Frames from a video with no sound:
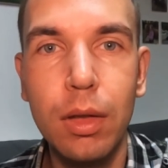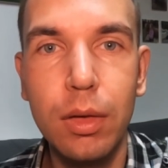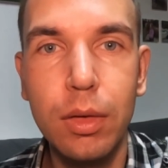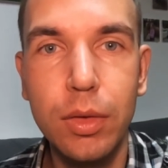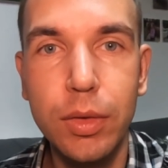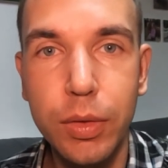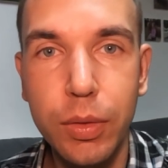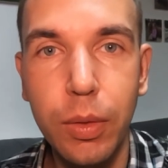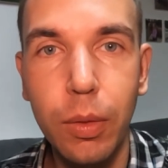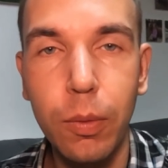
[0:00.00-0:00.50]

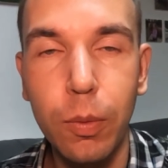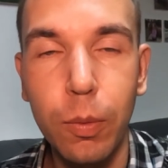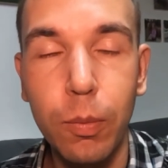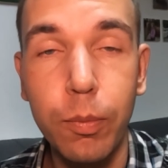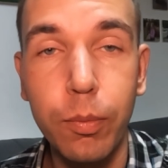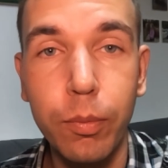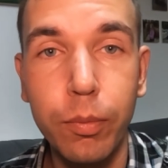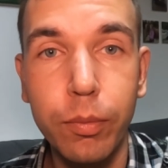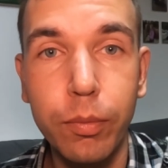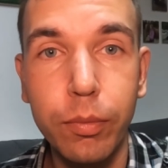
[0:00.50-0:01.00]
So
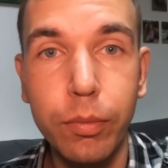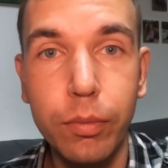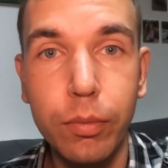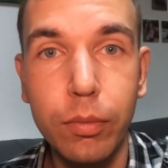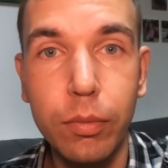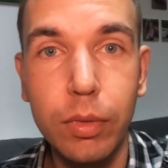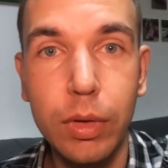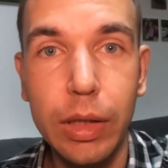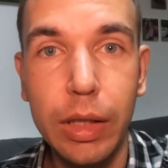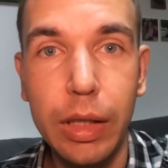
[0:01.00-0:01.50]

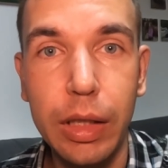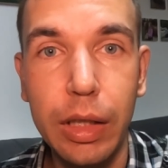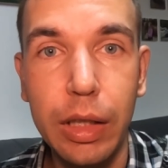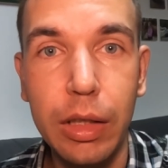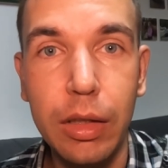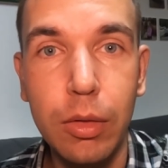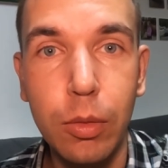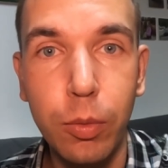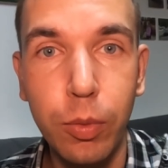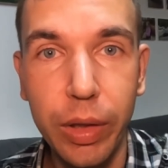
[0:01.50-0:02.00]

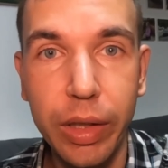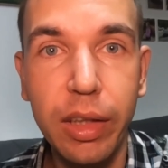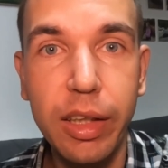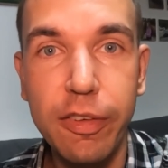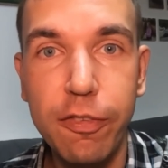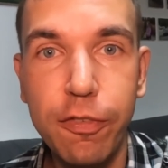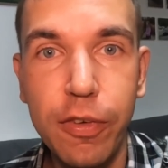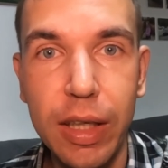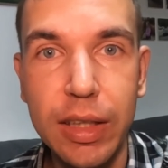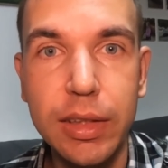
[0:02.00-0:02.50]
the really
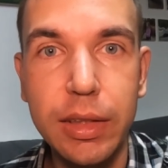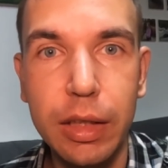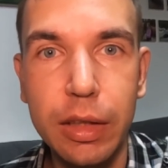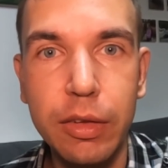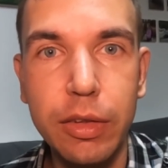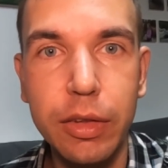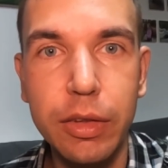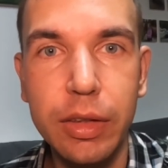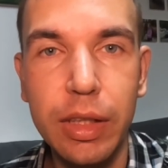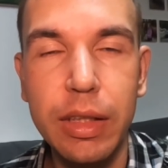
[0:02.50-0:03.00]
fast
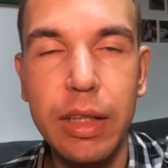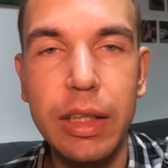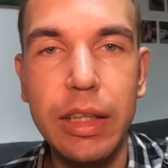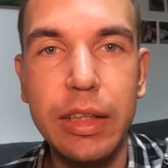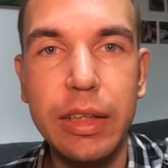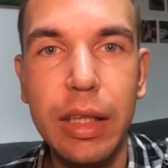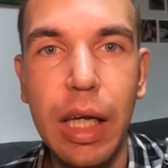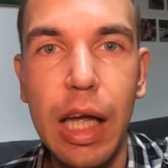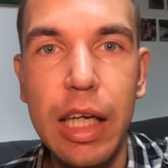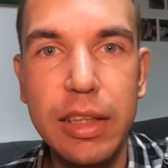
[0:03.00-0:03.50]
internet
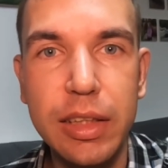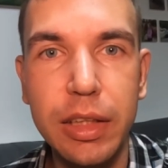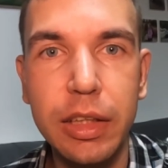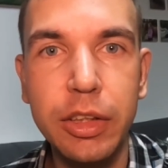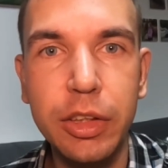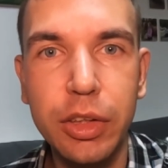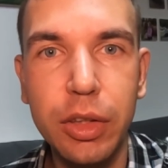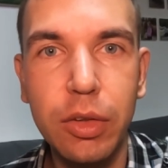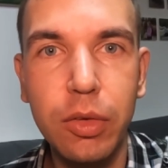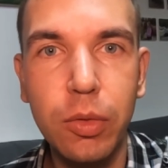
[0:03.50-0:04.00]
is
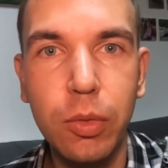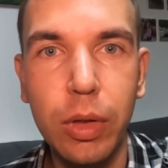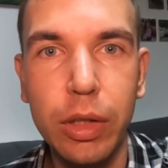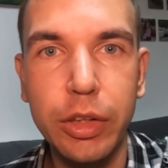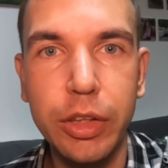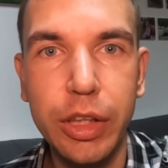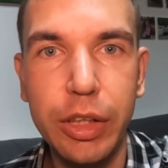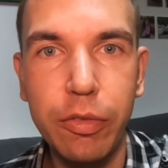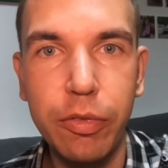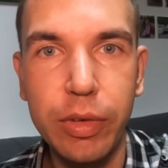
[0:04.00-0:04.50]
essential to
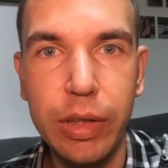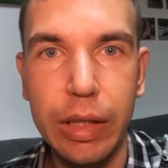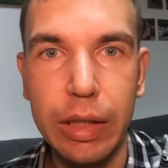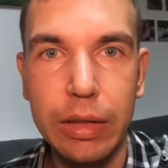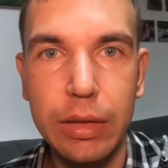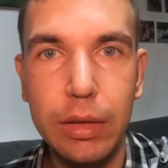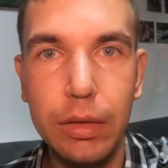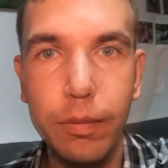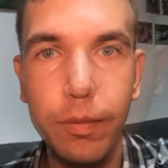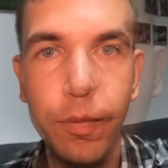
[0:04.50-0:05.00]
achieve
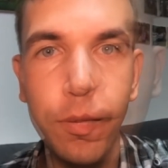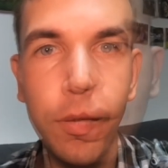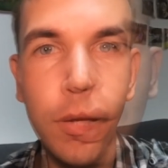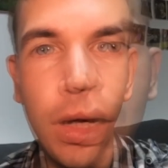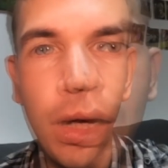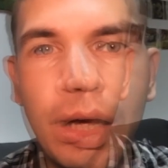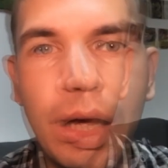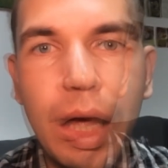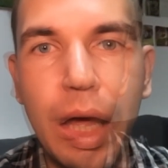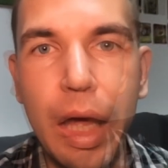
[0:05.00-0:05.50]
this.
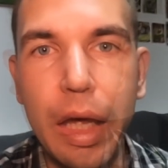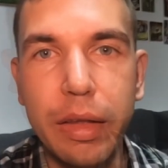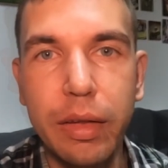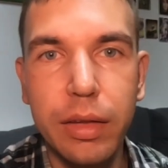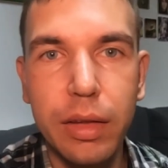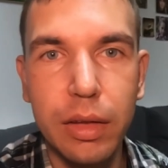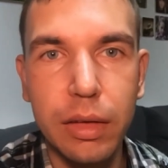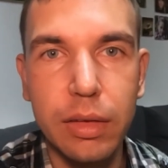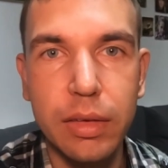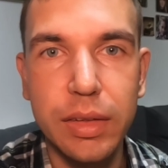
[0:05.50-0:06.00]

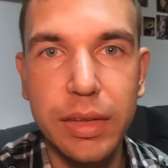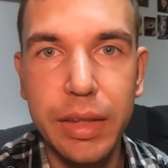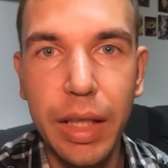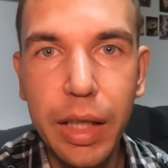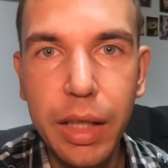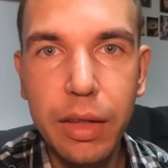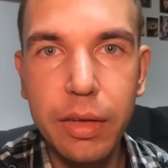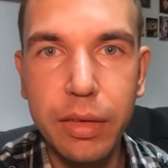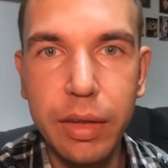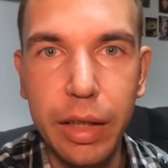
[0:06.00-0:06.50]
And the
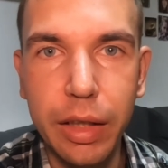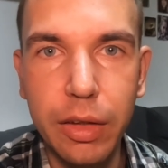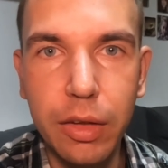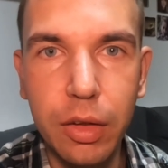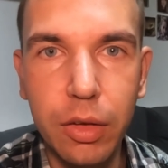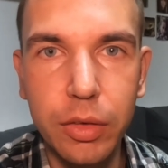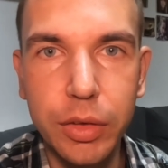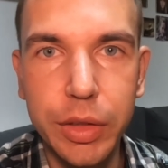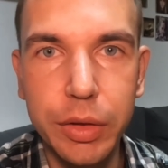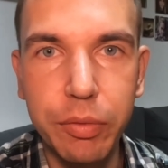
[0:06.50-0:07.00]
second
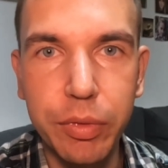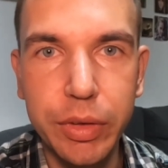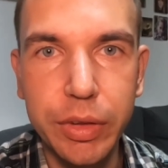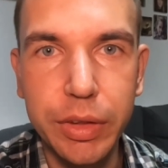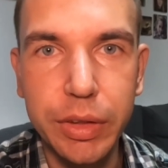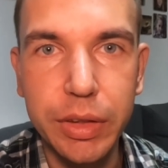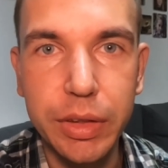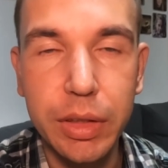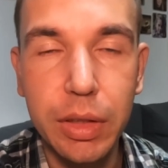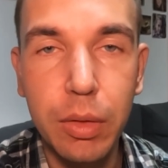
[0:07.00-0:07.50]
technology which
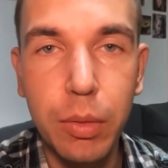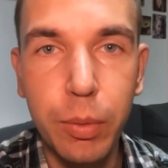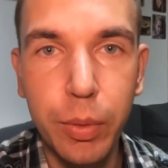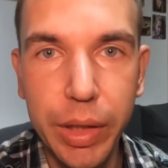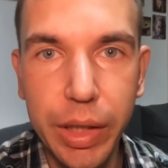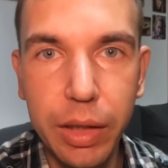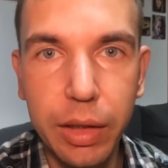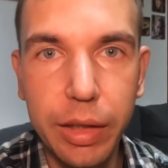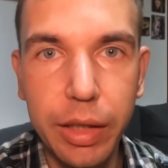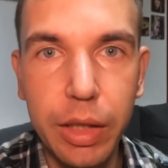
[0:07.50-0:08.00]
is
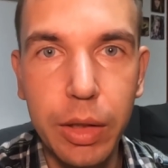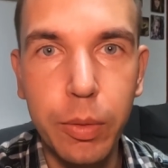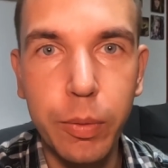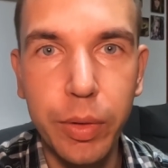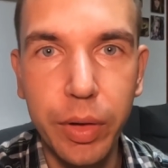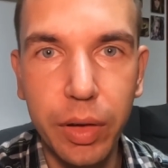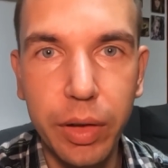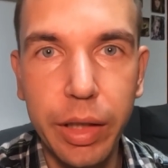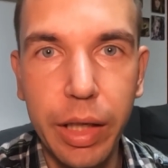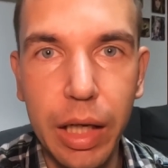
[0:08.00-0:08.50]

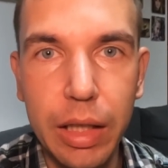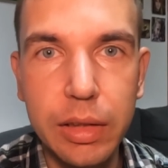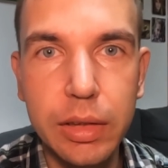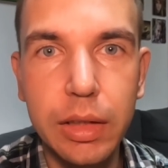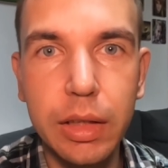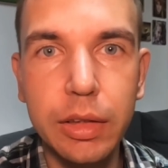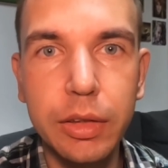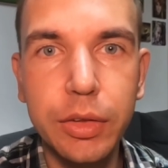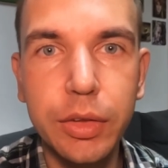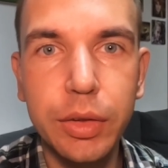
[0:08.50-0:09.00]
really
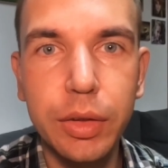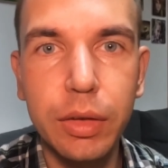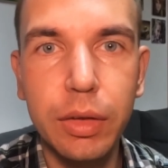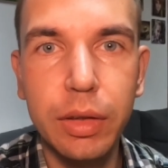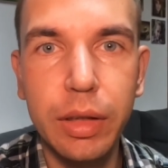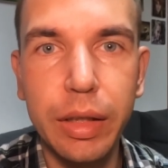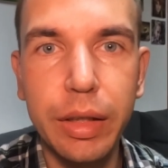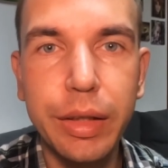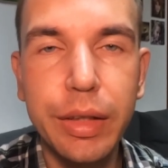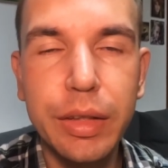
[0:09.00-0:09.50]

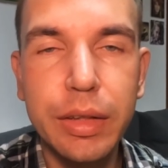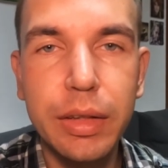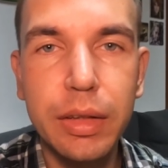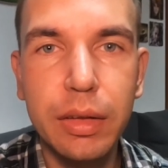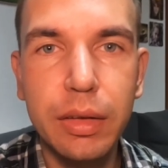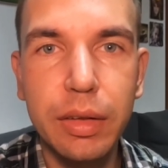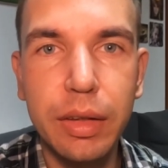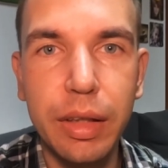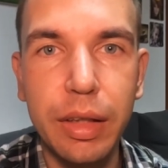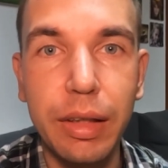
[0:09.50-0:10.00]
essential is
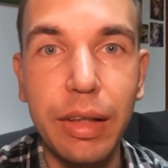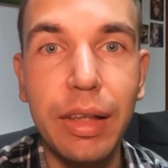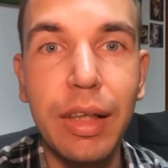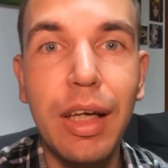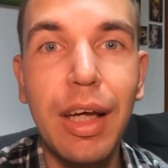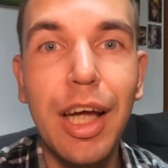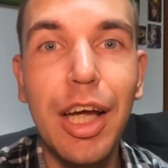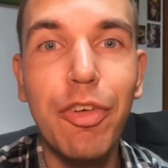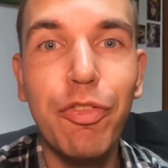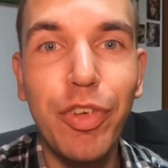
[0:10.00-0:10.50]
the
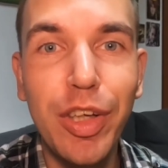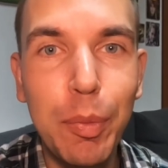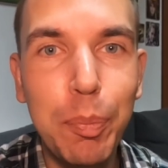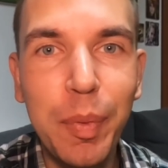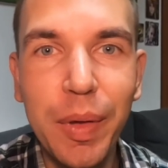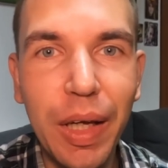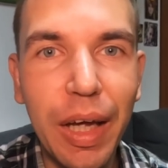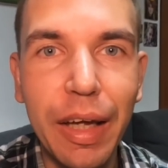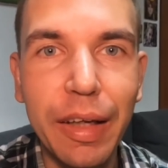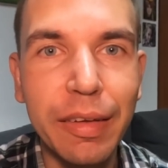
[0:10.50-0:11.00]

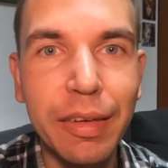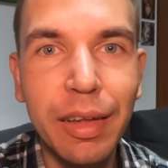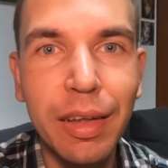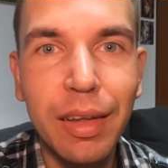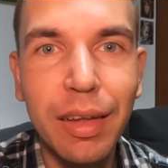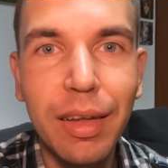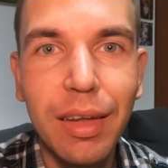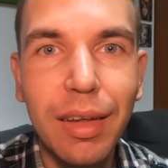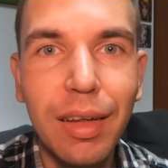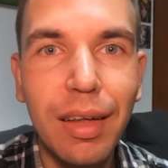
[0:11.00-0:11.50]
VPN.
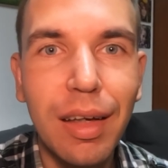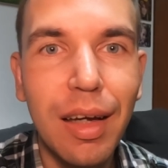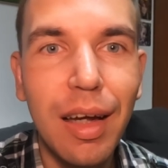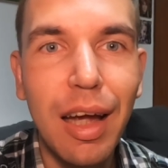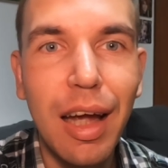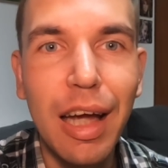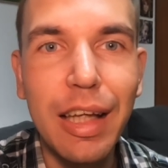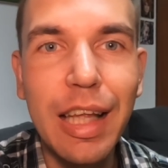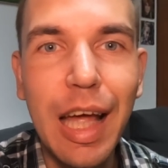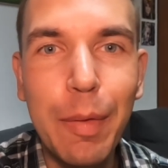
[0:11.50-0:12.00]

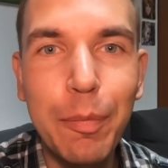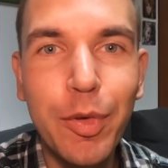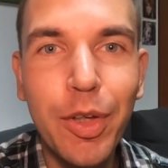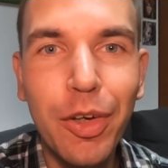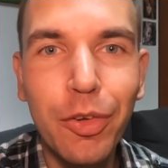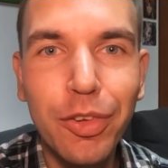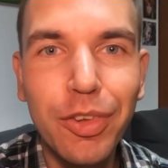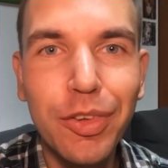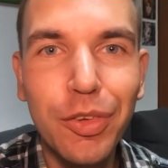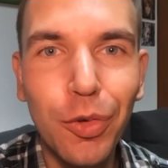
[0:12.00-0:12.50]
And I'm
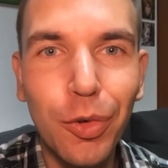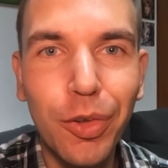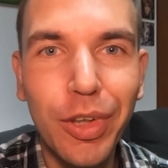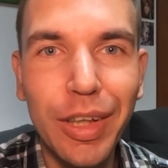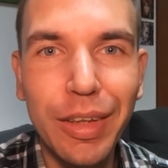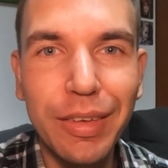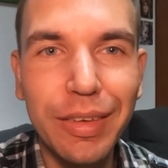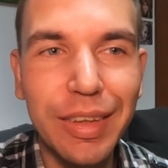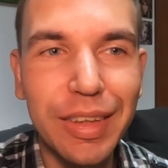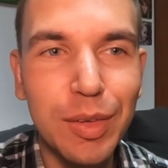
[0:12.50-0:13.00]
not
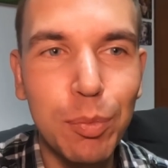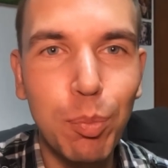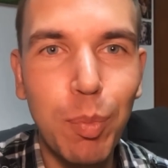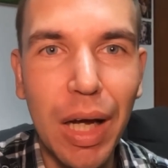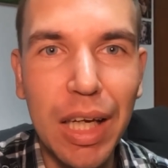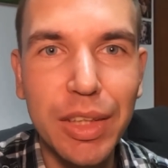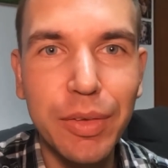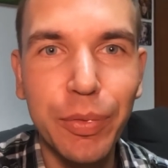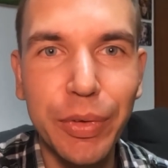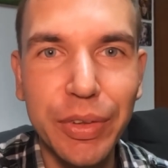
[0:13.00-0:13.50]
talking these
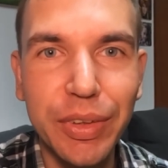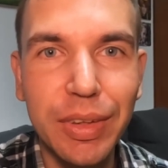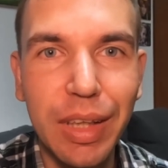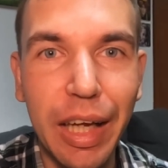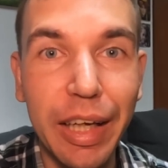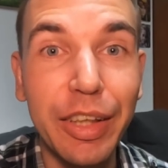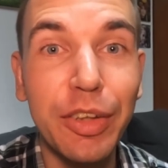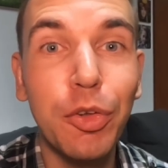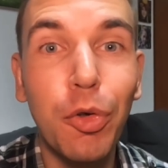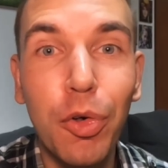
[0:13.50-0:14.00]
buzzwords
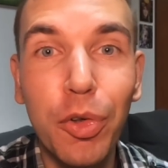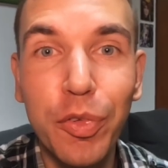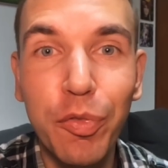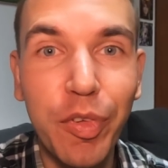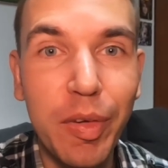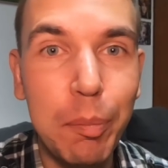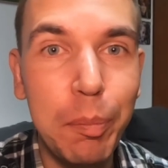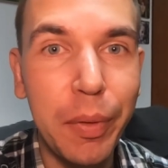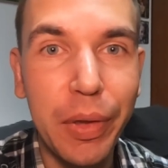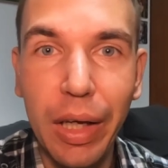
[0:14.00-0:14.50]
like
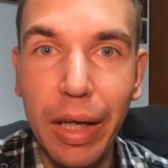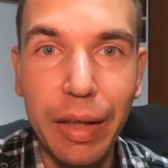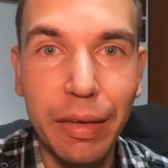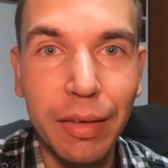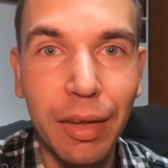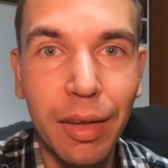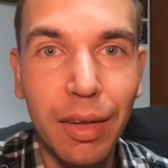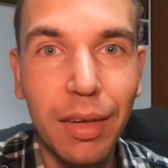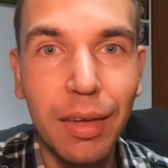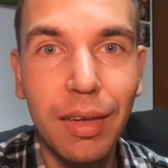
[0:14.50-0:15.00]

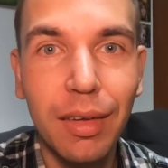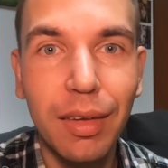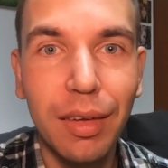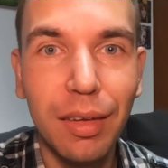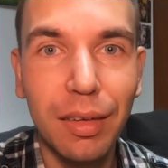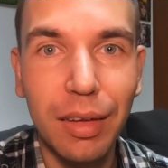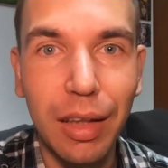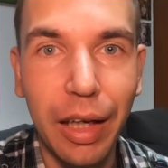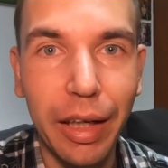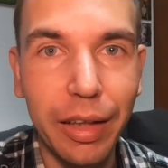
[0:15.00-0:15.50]
NordVPN,
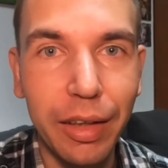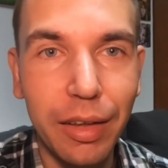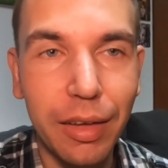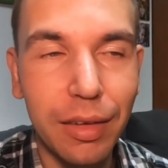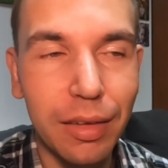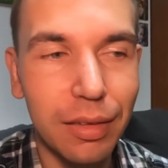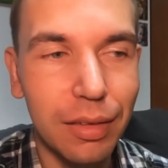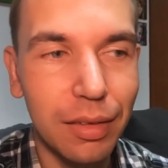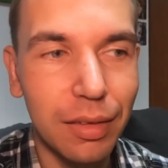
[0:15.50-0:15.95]
like